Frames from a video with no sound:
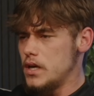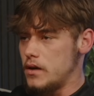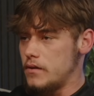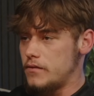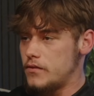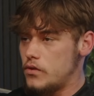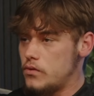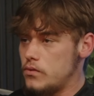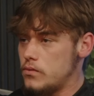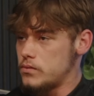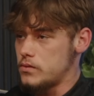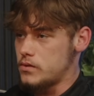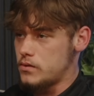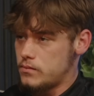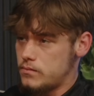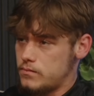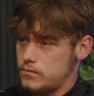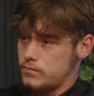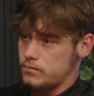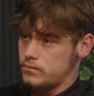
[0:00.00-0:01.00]
of course.
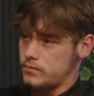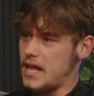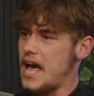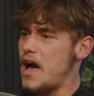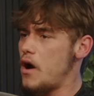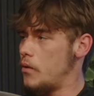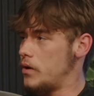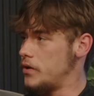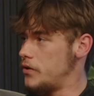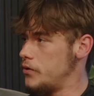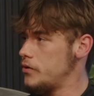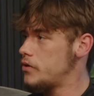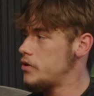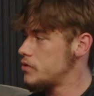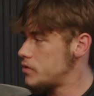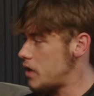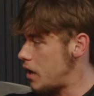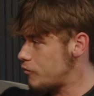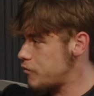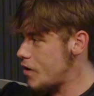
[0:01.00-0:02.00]
Okay. Now I do, because
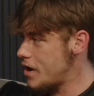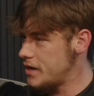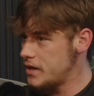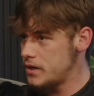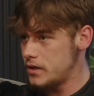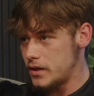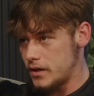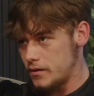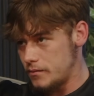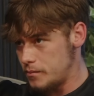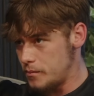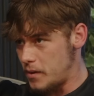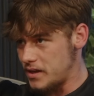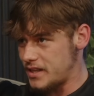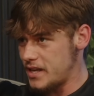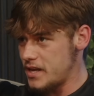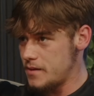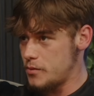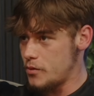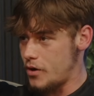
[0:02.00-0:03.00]
I ran in there, my
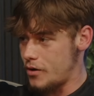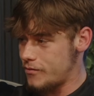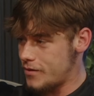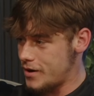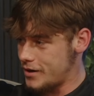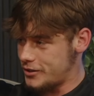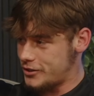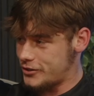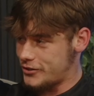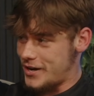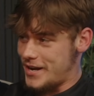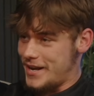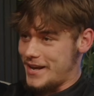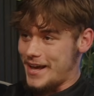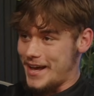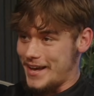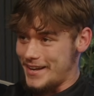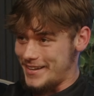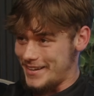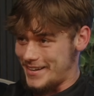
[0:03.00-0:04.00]
debut, I ran straight
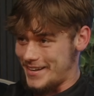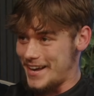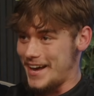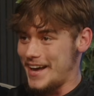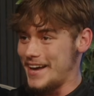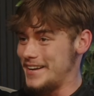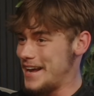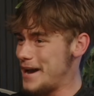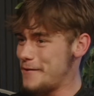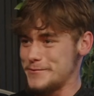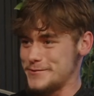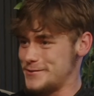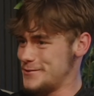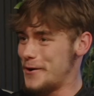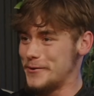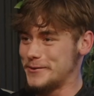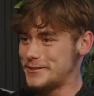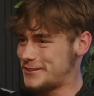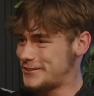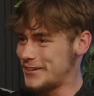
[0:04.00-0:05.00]
at the guy. That was
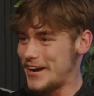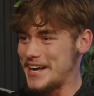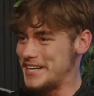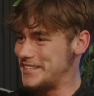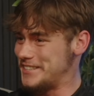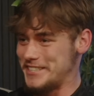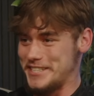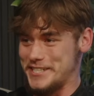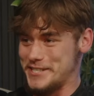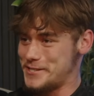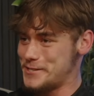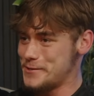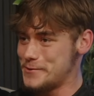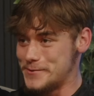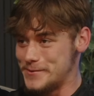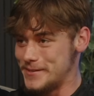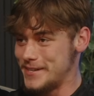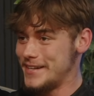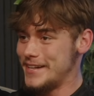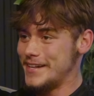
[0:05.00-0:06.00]
no strategy at all.
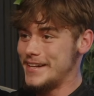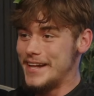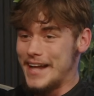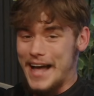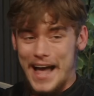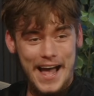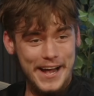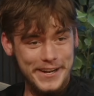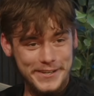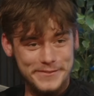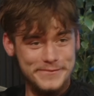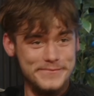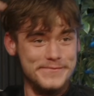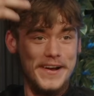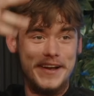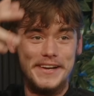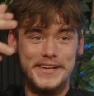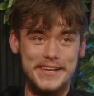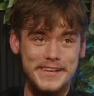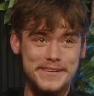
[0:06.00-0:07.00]
I just
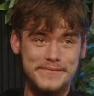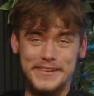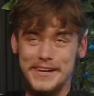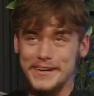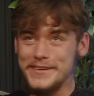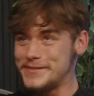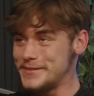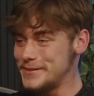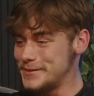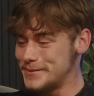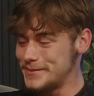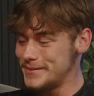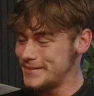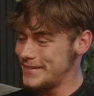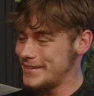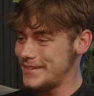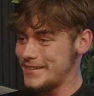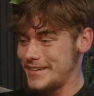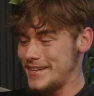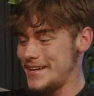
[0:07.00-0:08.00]
ran at him and I thought,
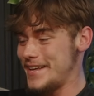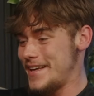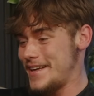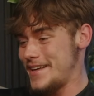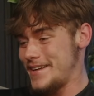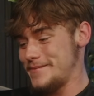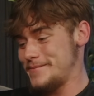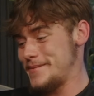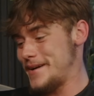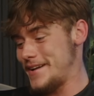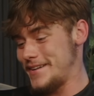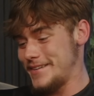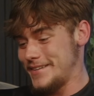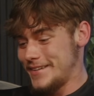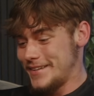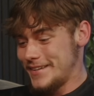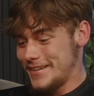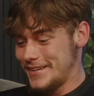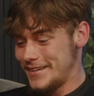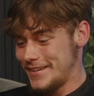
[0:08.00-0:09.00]
yeah, but
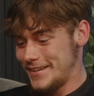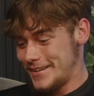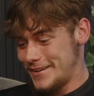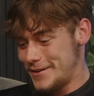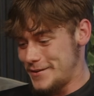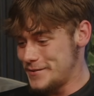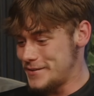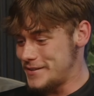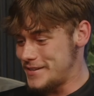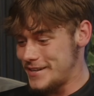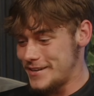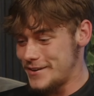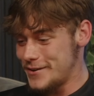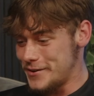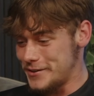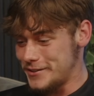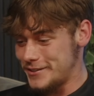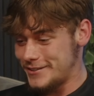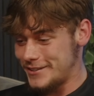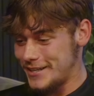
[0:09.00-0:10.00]
obviously you got to
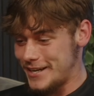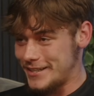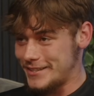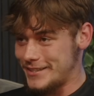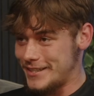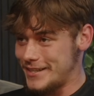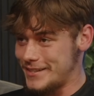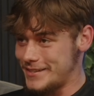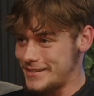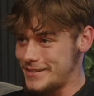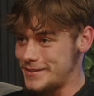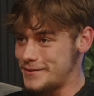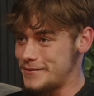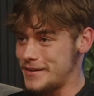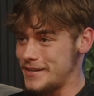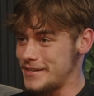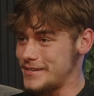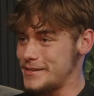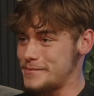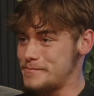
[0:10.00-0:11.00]
strategize these
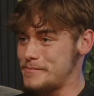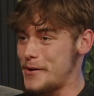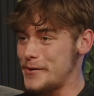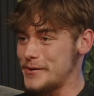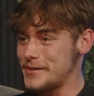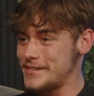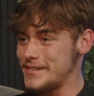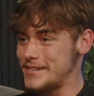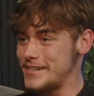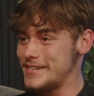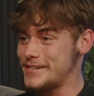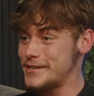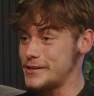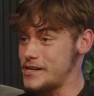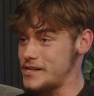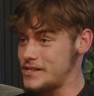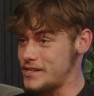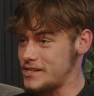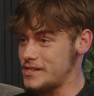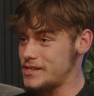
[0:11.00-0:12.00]
things. It's boxing. It's
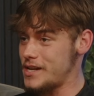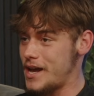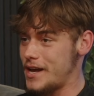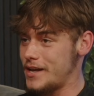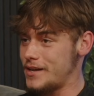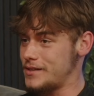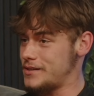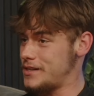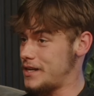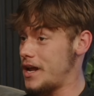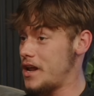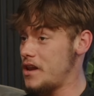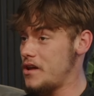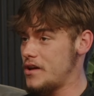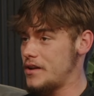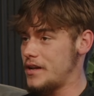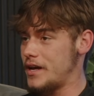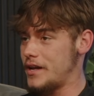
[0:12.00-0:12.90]
a science, and I learned that